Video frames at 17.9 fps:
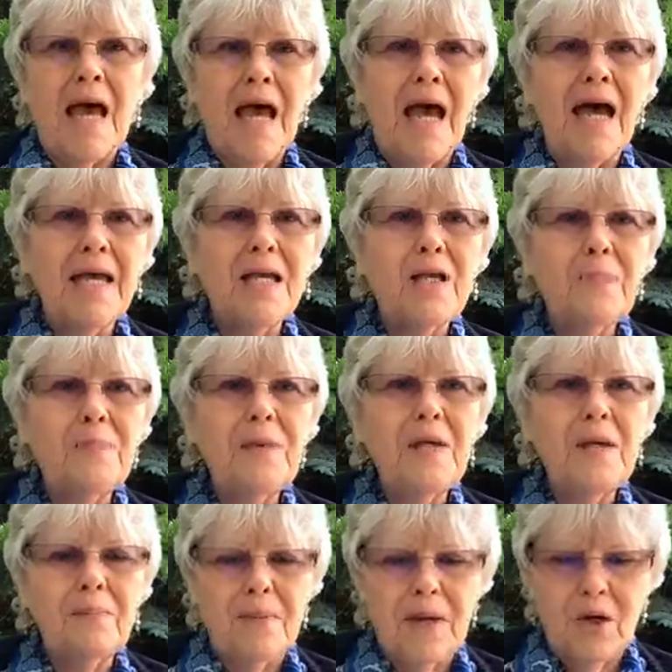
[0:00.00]
I could
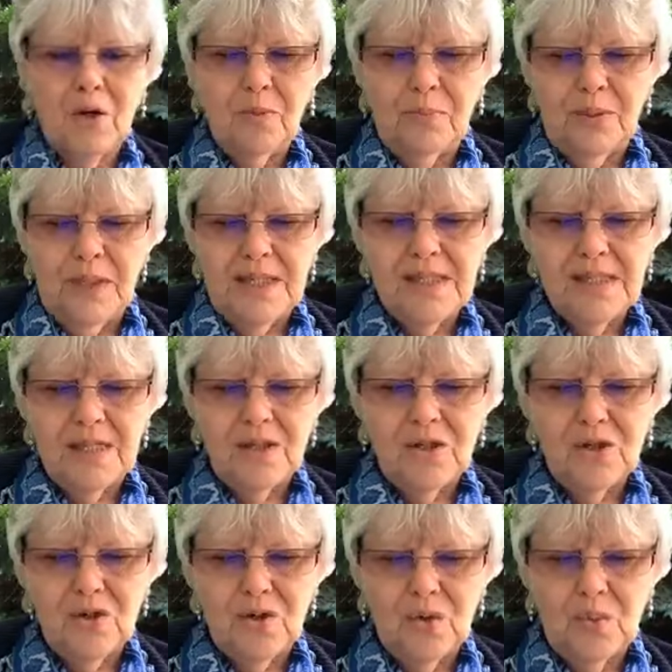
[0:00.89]
be a better blessing
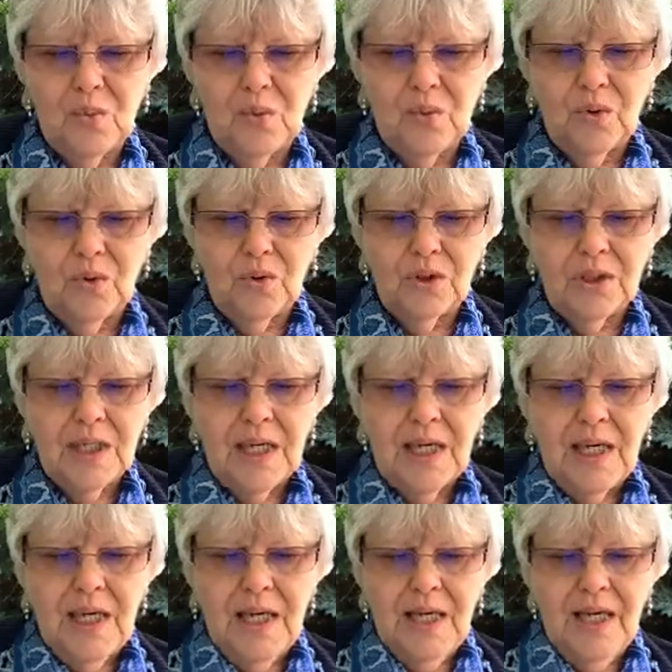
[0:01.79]
to the world
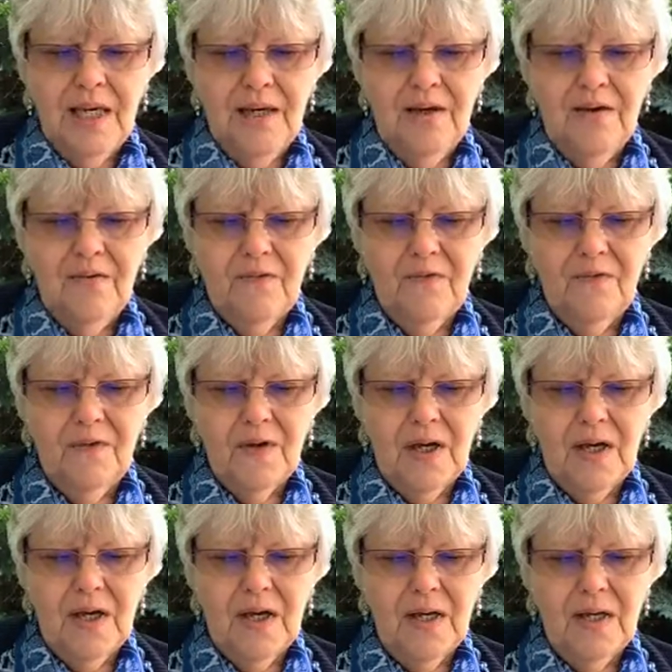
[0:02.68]
if
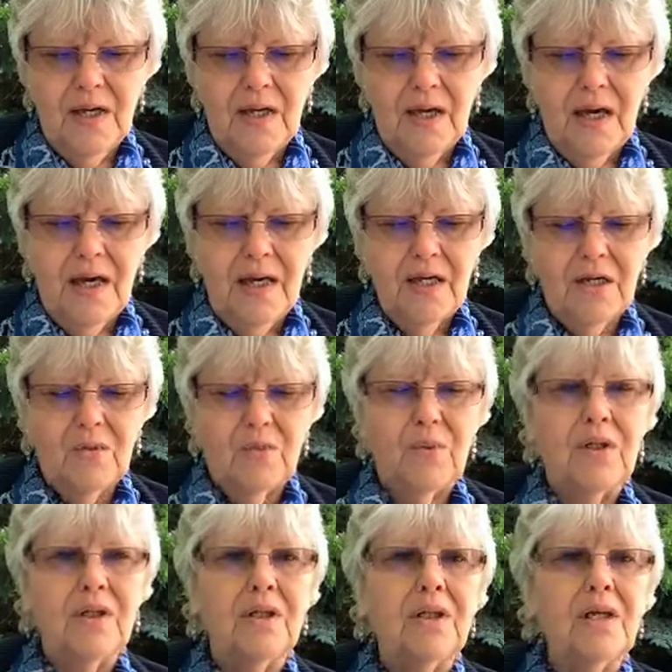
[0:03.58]
uh, I could
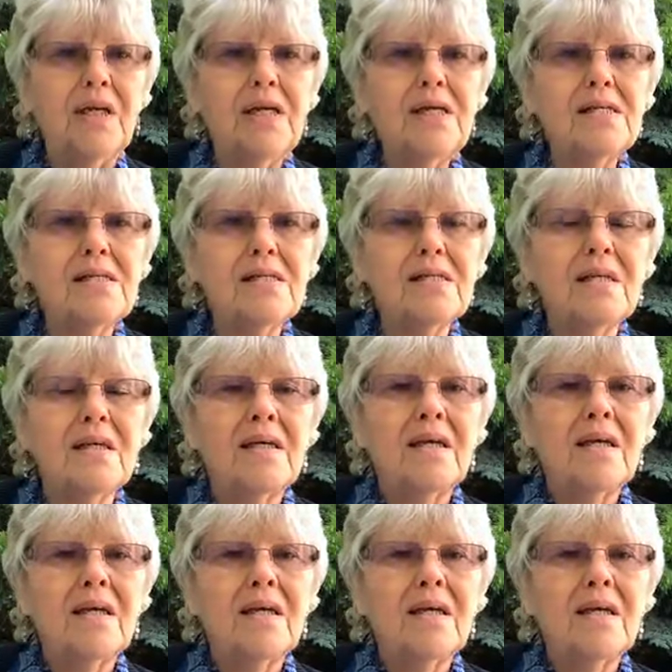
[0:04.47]
release